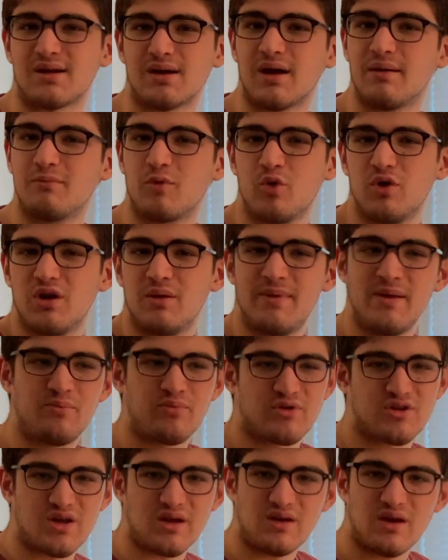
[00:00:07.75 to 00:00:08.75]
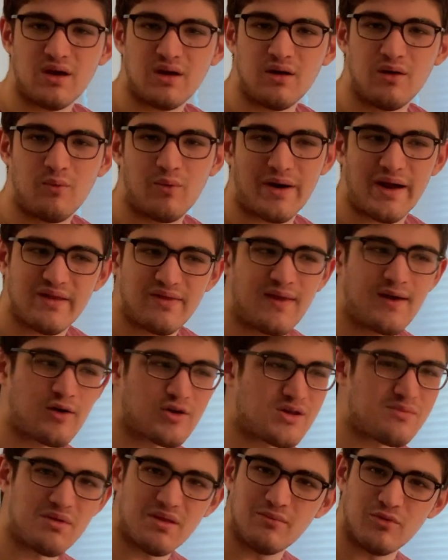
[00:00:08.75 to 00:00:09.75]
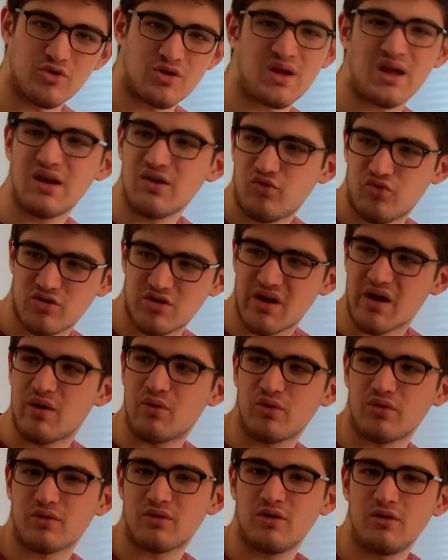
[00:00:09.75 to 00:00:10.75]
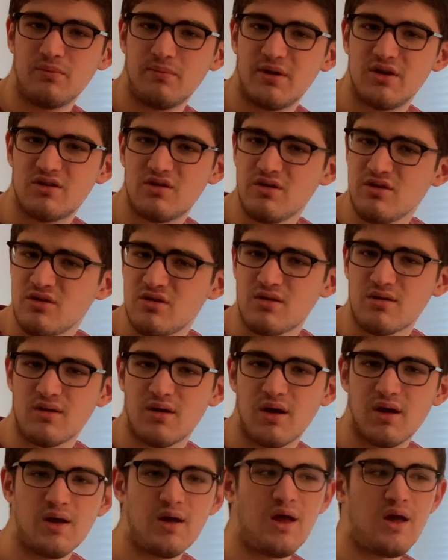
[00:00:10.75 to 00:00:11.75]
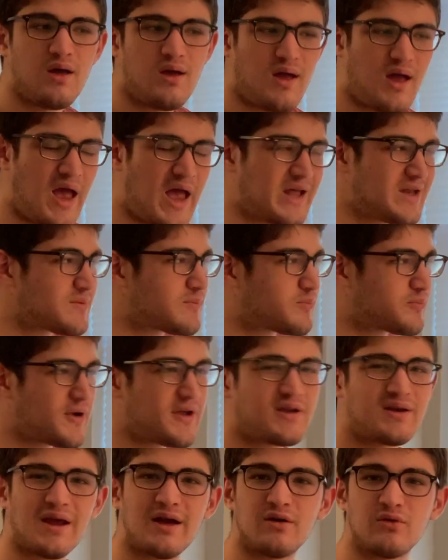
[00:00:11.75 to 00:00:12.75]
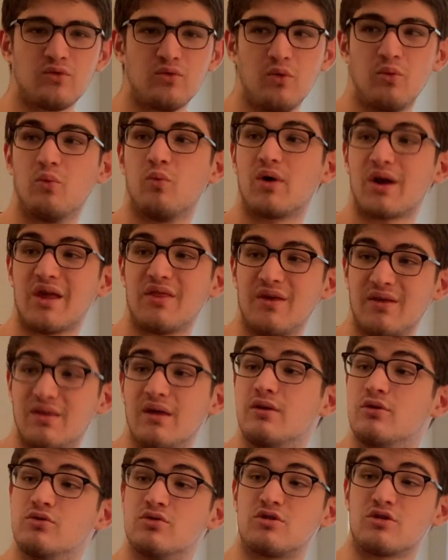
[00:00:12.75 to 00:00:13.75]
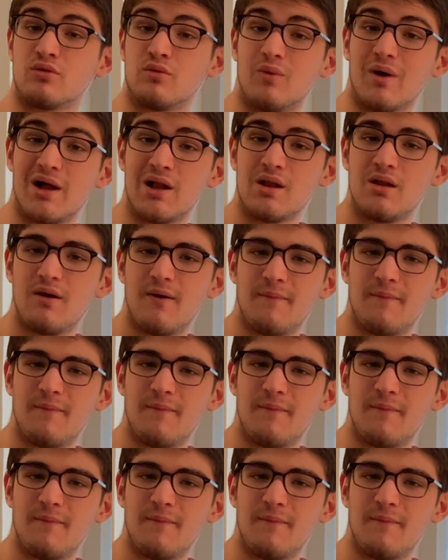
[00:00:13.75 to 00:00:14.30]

I'm going to be presenting what I think are some of the most interesting quarter tone pieces and break down what I think they do so well.